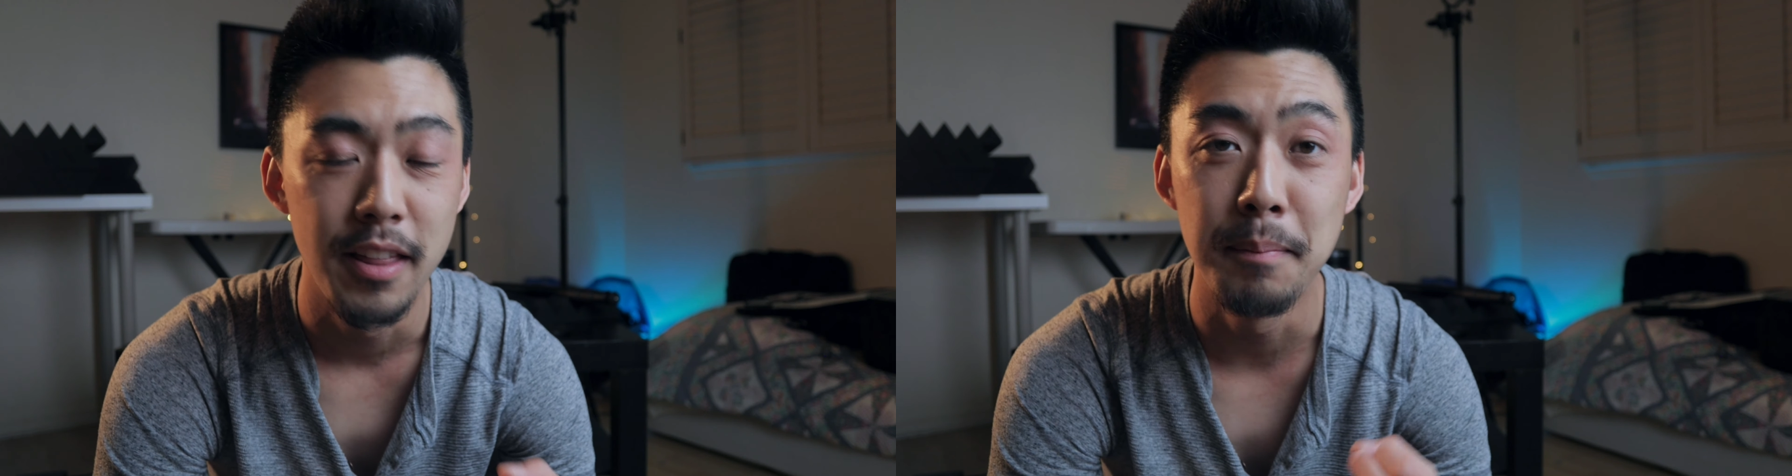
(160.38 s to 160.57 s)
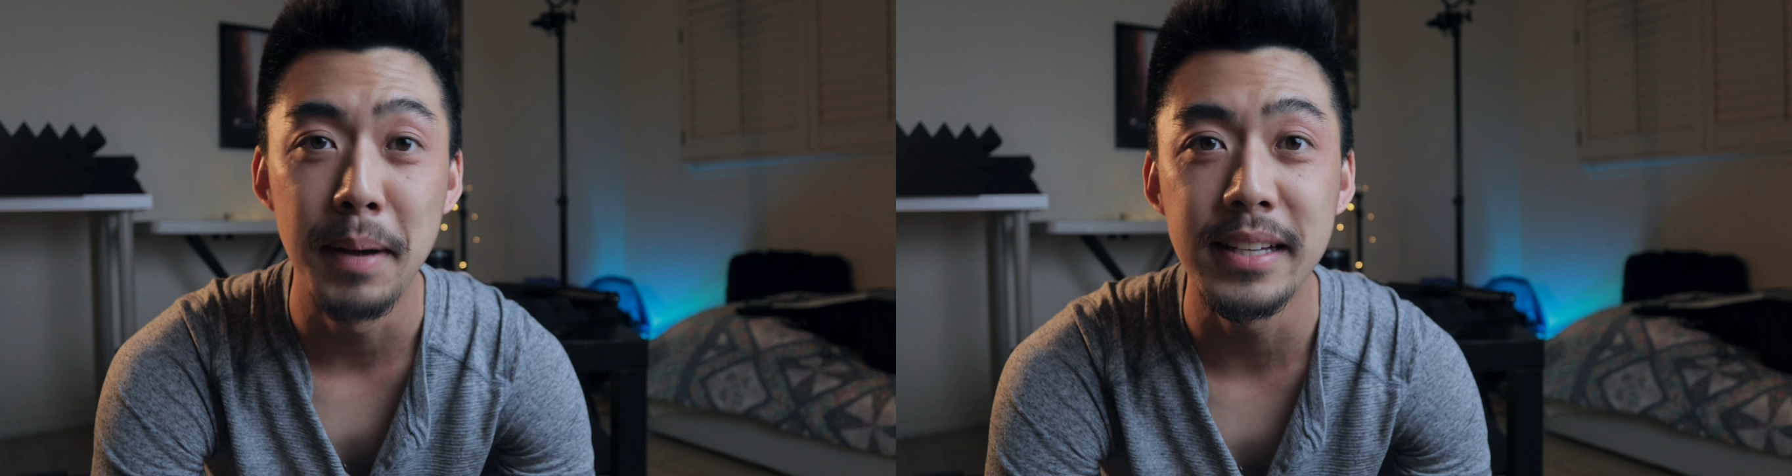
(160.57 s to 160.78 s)

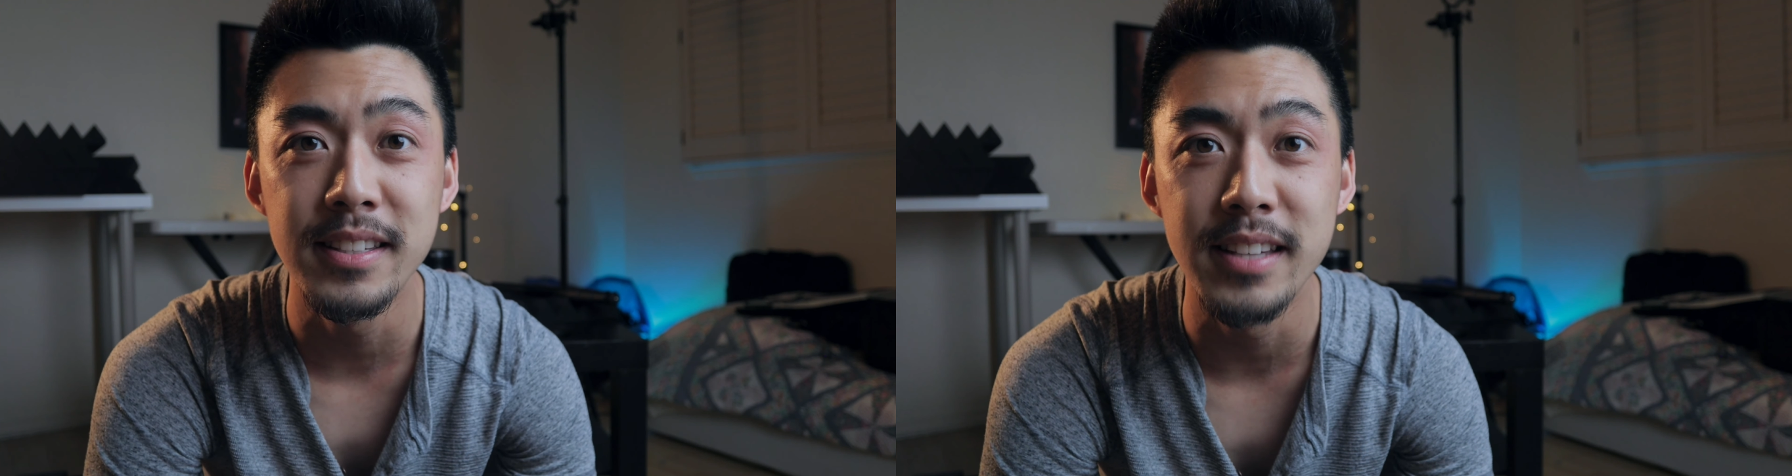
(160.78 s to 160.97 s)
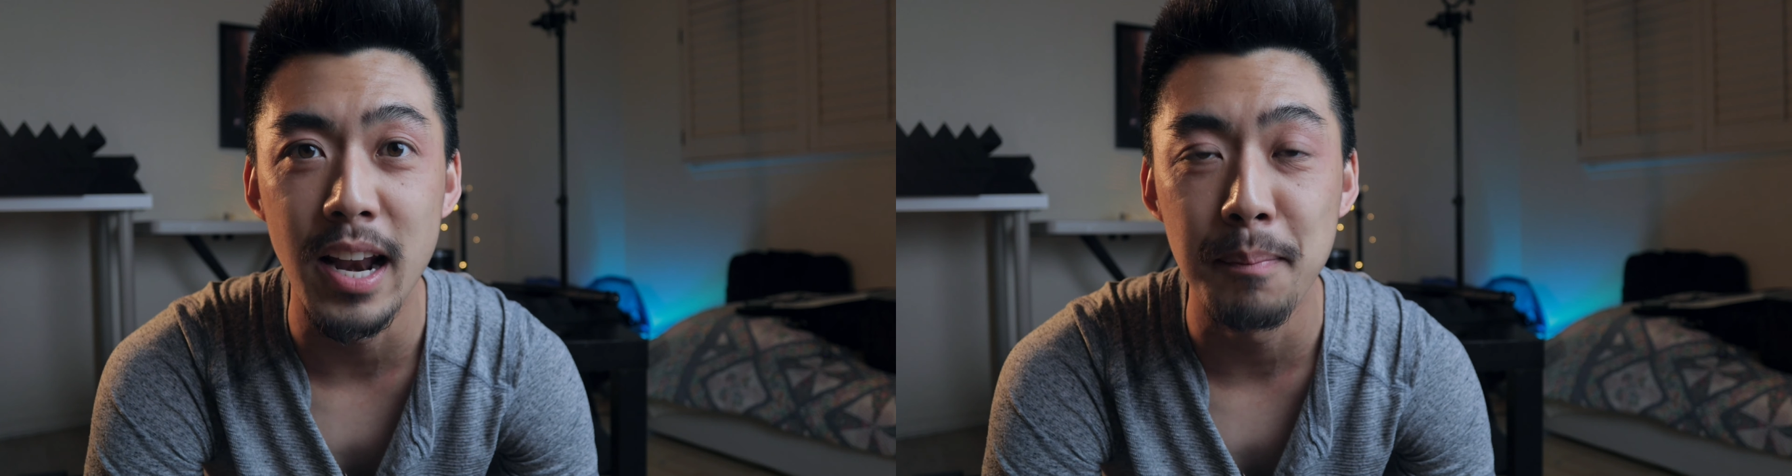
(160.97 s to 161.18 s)
the
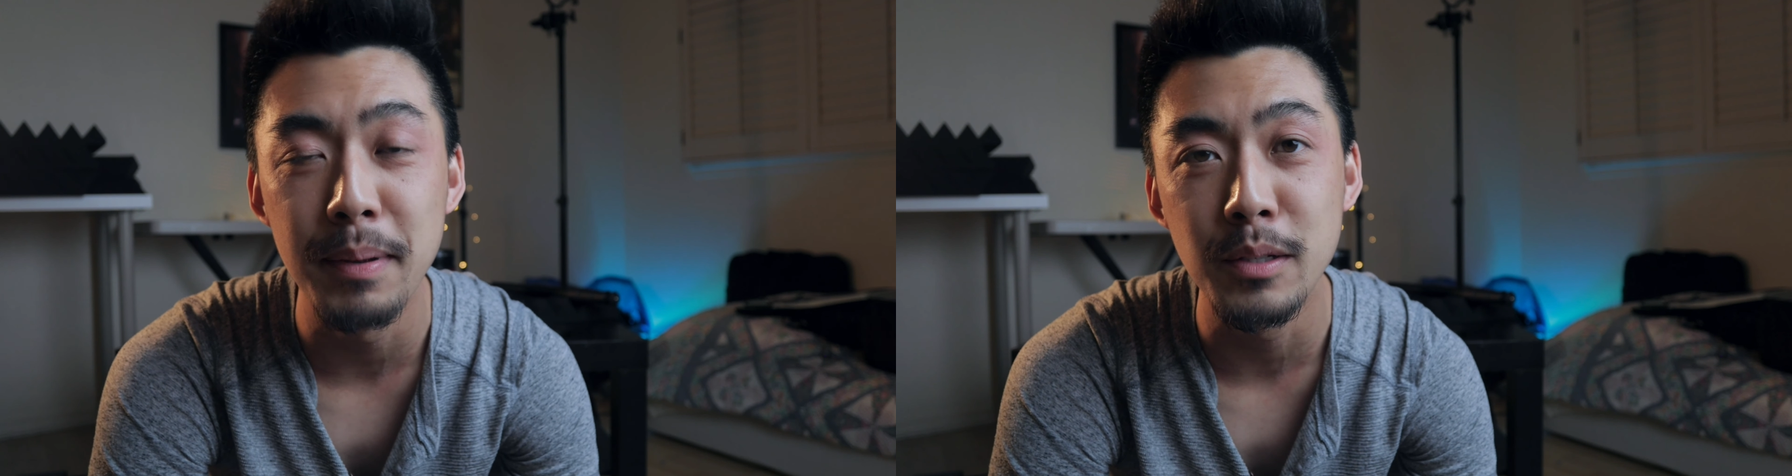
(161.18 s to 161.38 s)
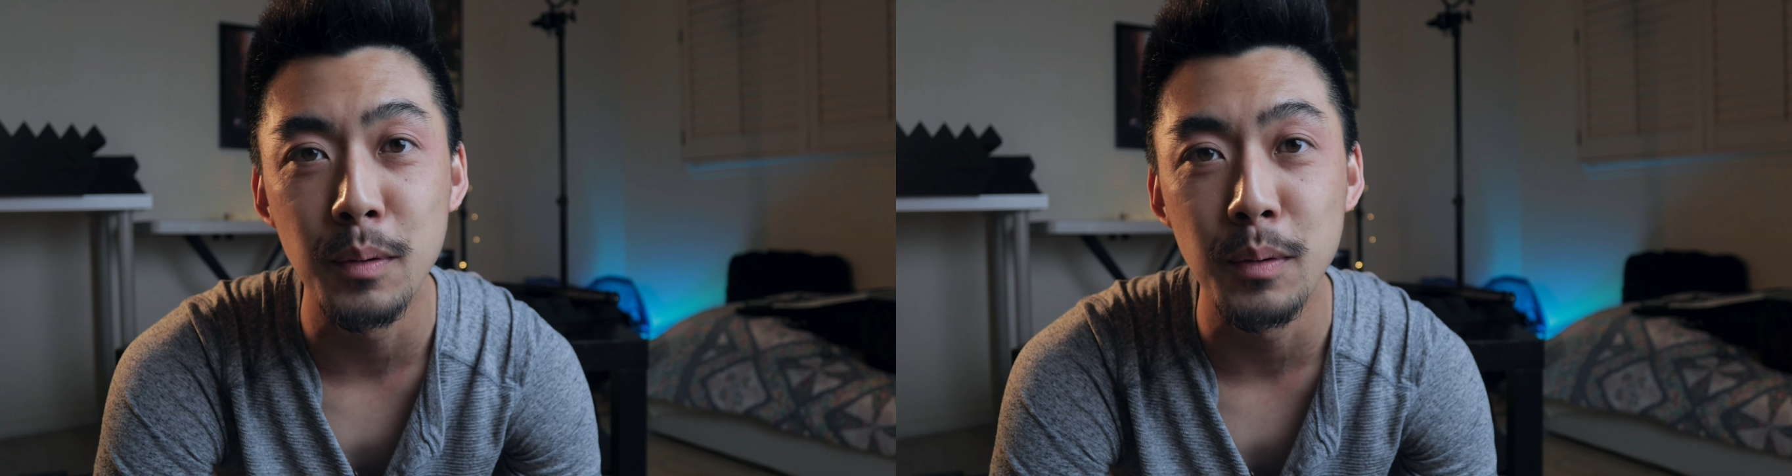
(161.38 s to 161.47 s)
best setup in